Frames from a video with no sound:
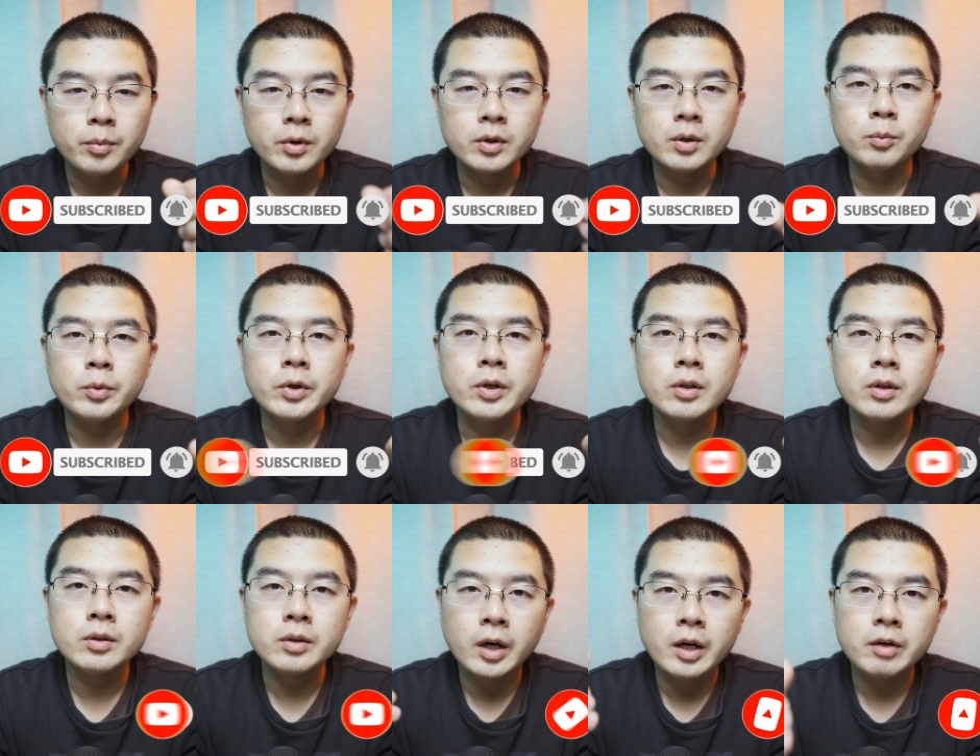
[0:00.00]
but we're
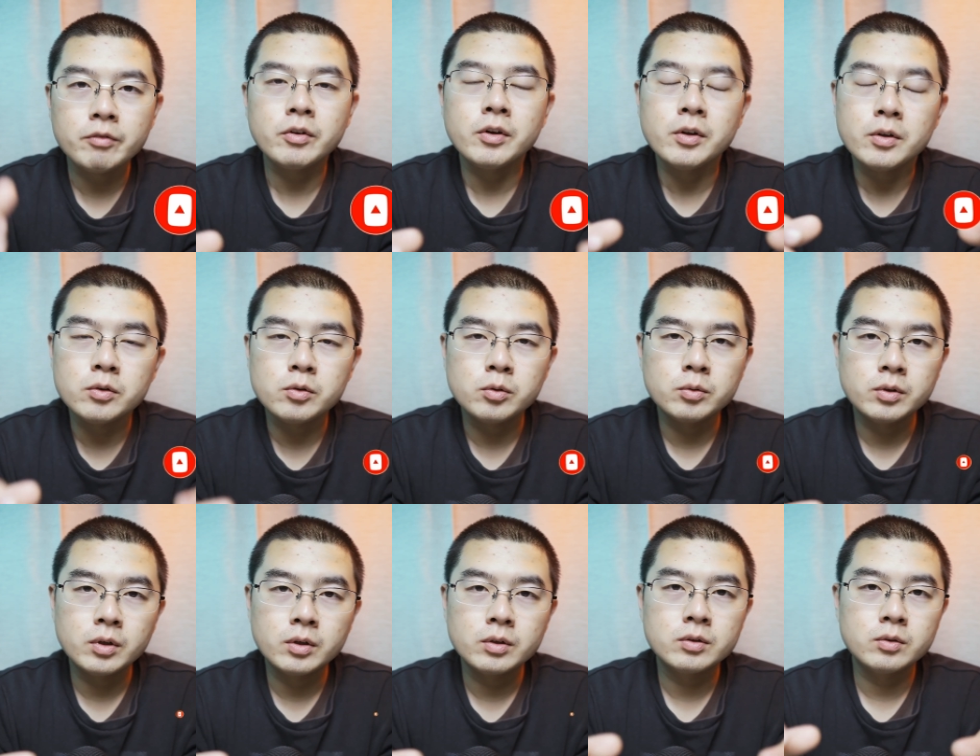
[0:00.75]
gonna dive
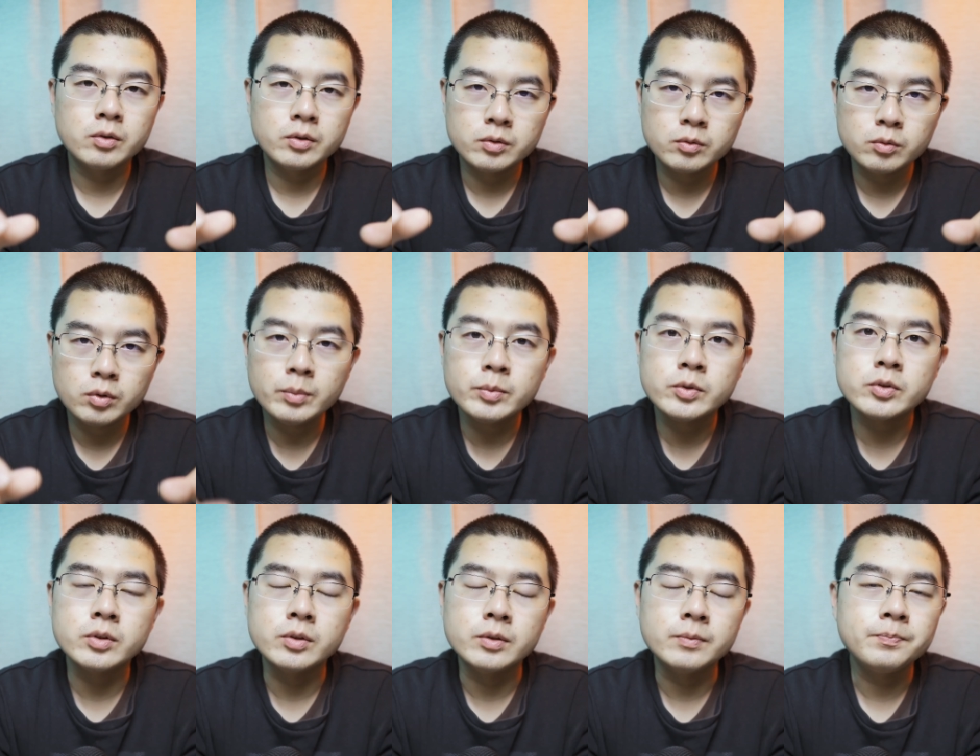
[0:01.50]
into the
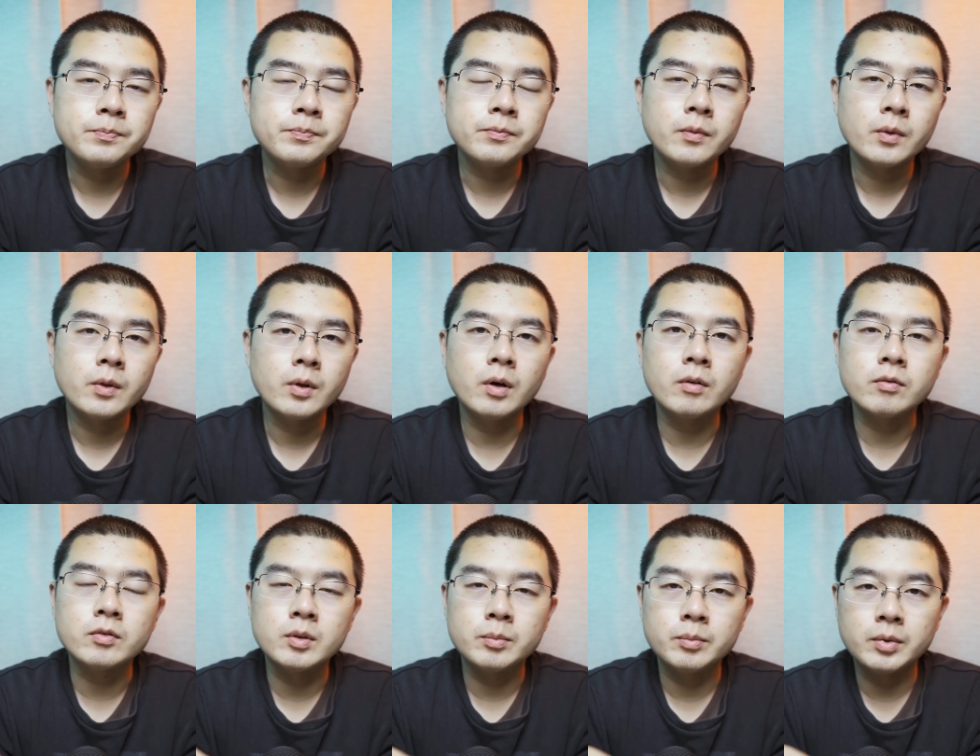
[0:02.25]
description
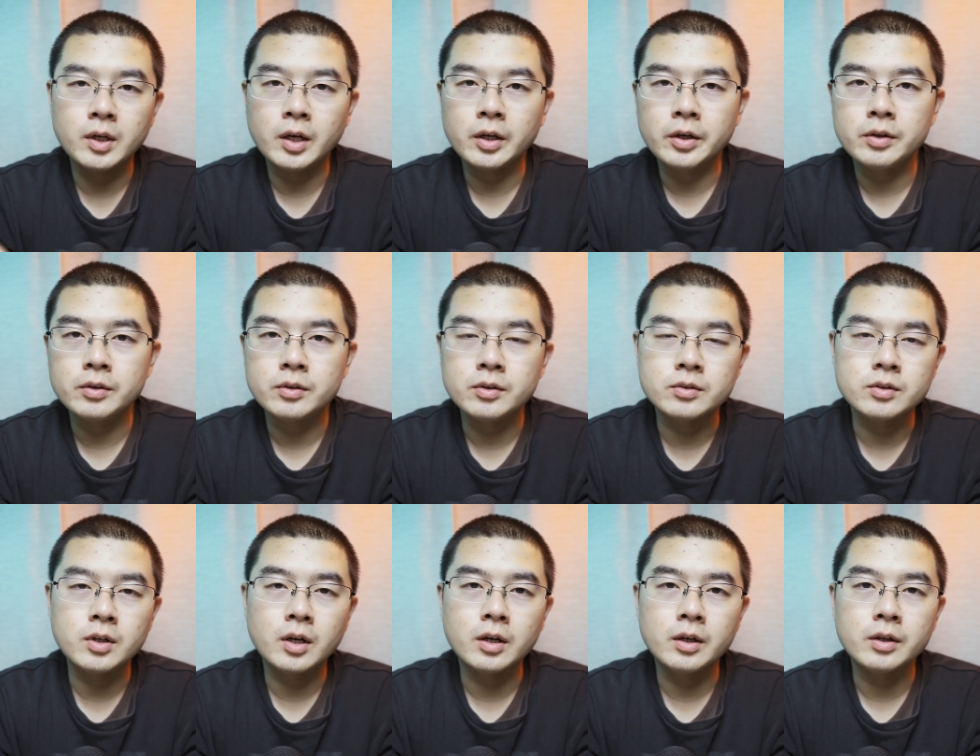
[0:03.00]
of the plugin
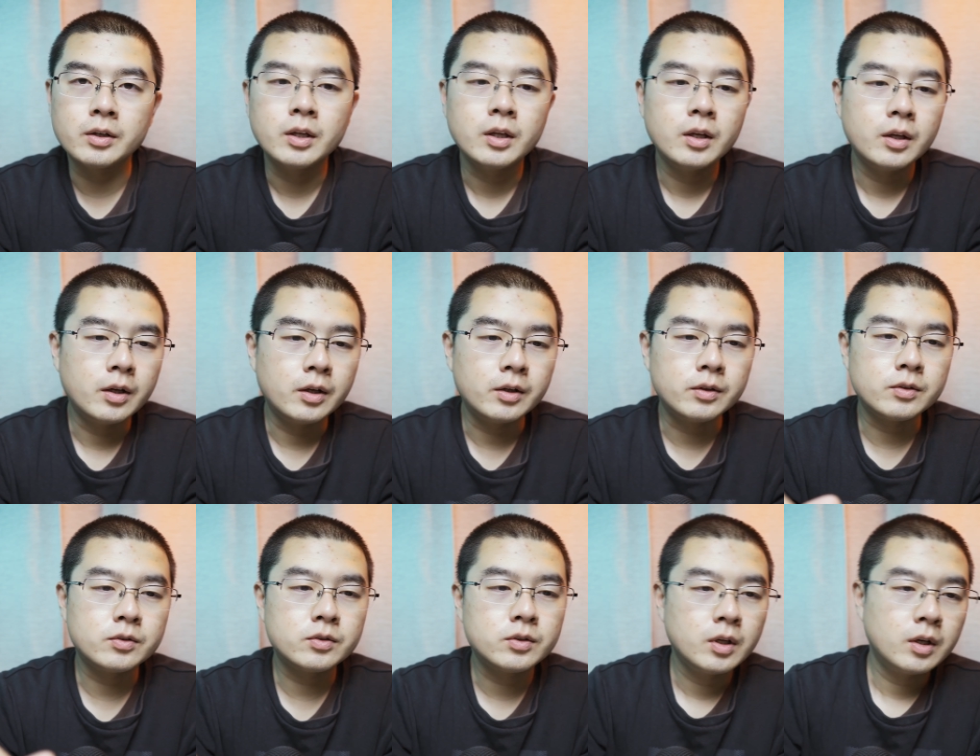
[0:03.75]
design in
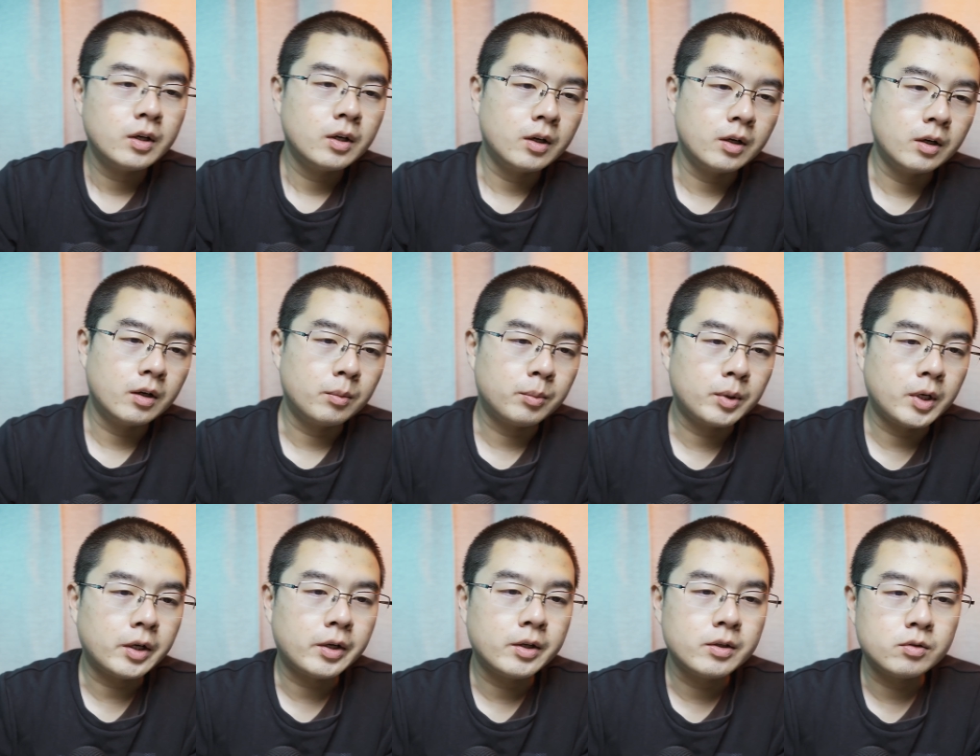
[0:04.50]
this uh,
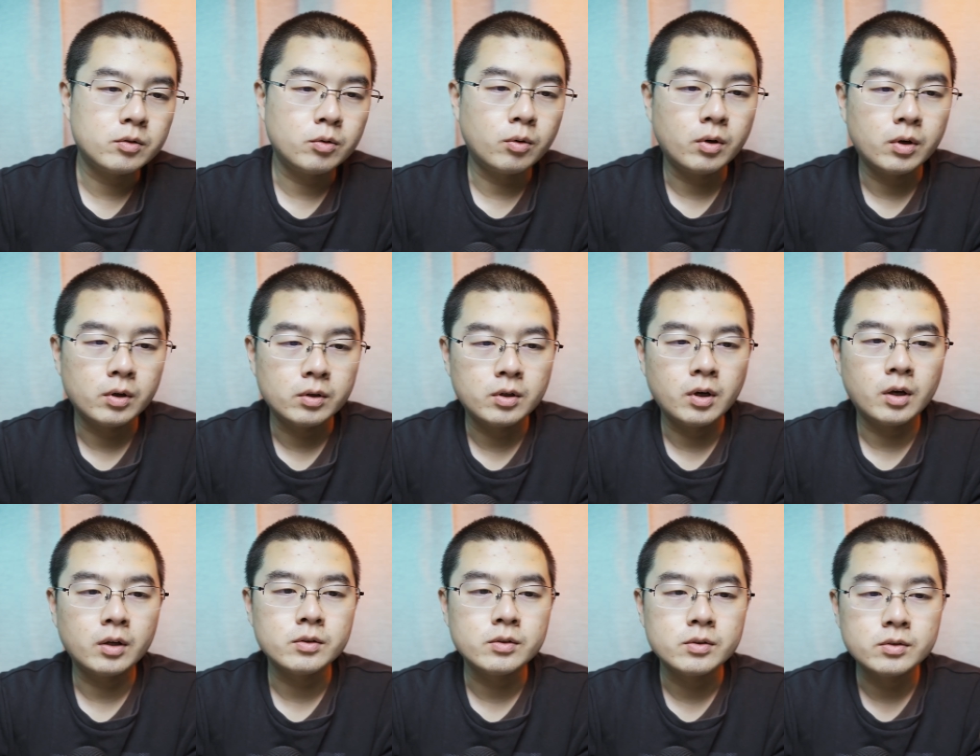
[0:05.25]

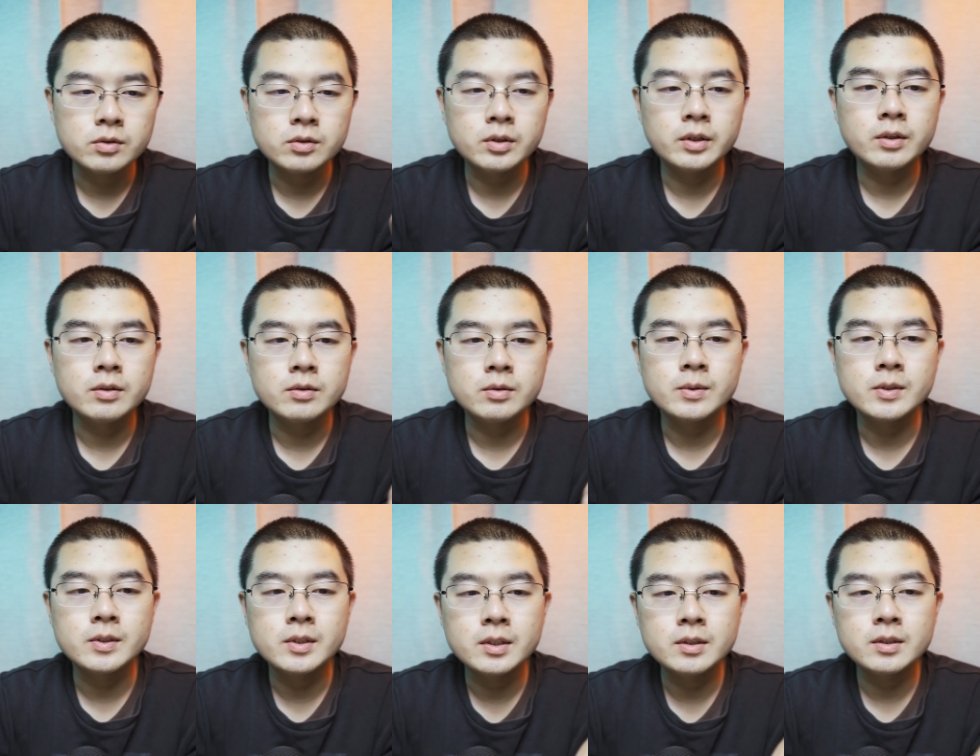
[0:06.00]

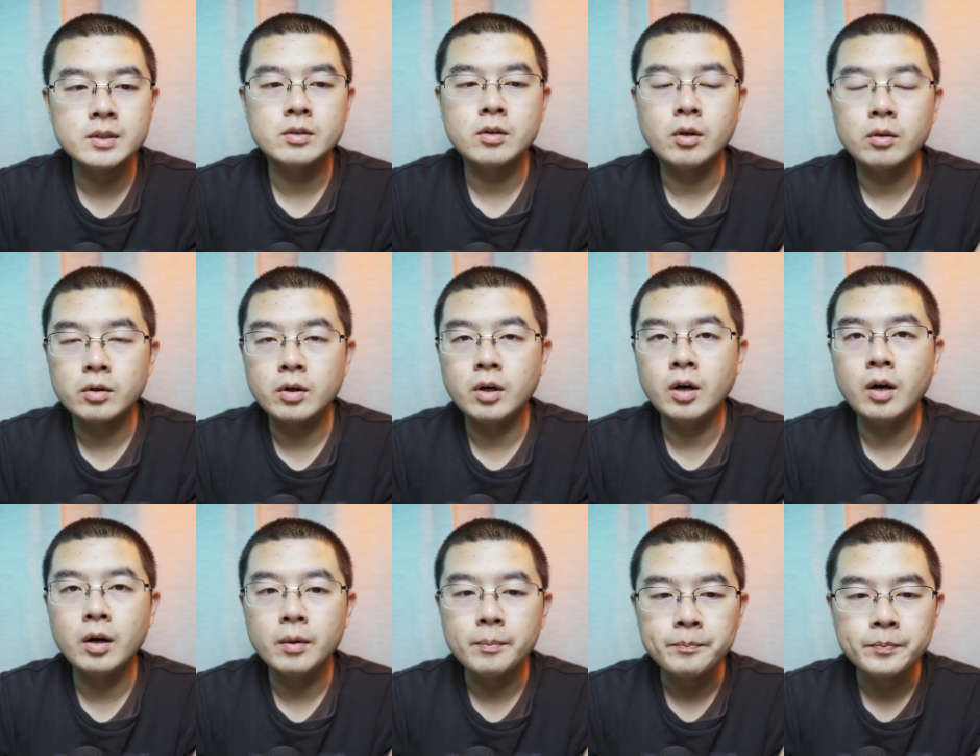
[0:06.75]

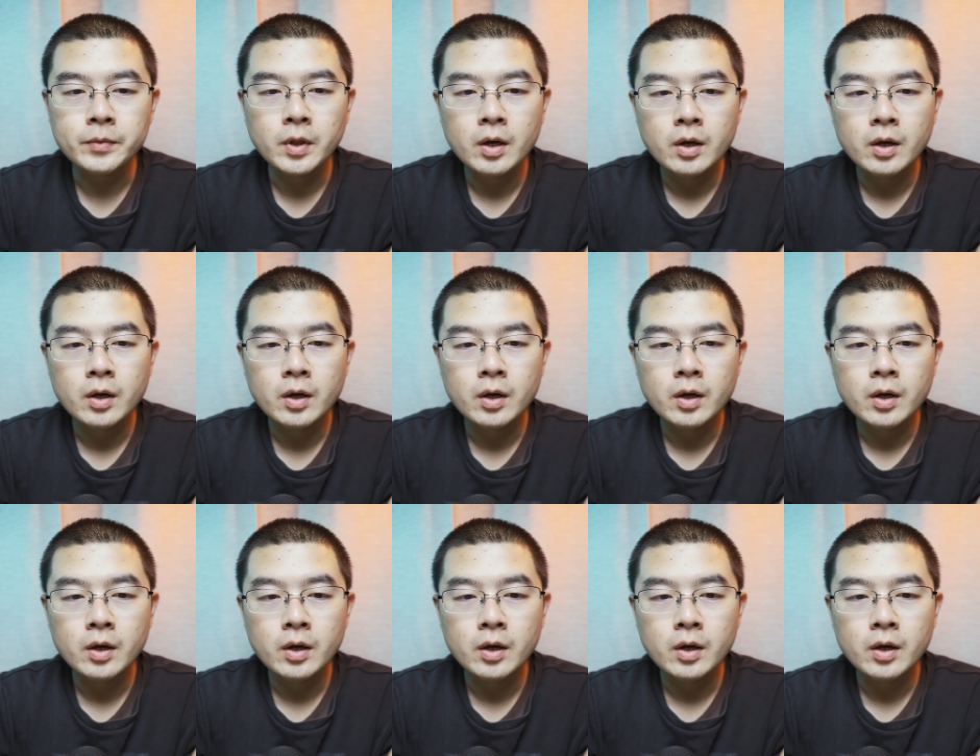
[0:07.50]
pluginstore.theta360.com